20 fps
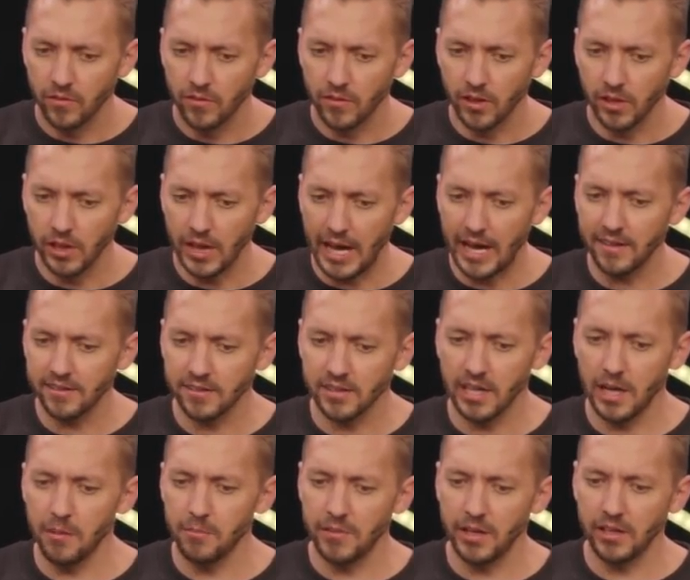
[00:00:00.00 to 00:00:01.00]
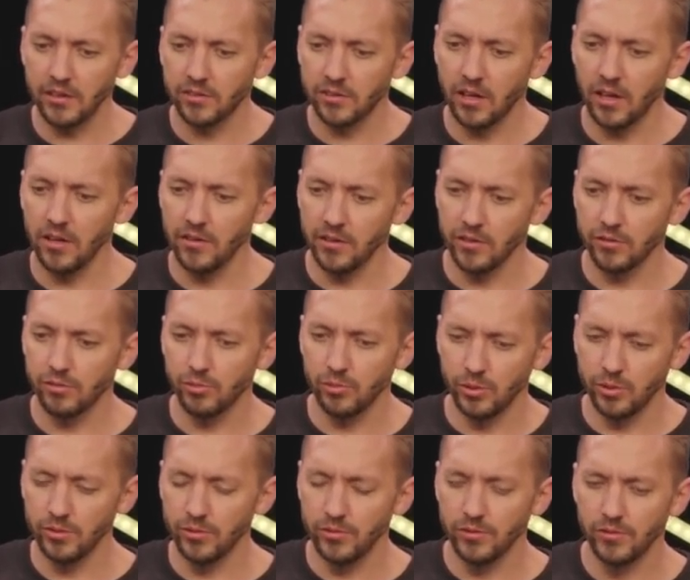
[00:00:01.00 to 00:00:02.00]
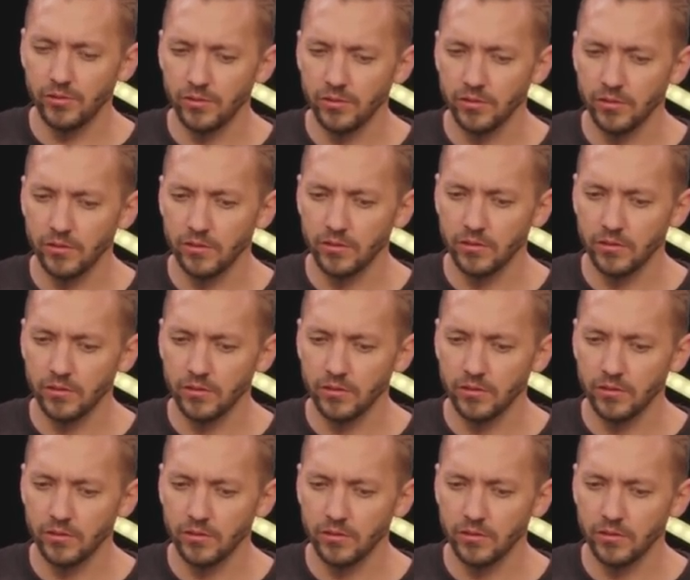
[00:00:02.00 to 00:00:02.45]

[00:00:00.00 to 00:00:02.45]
the last time they saw those wounds,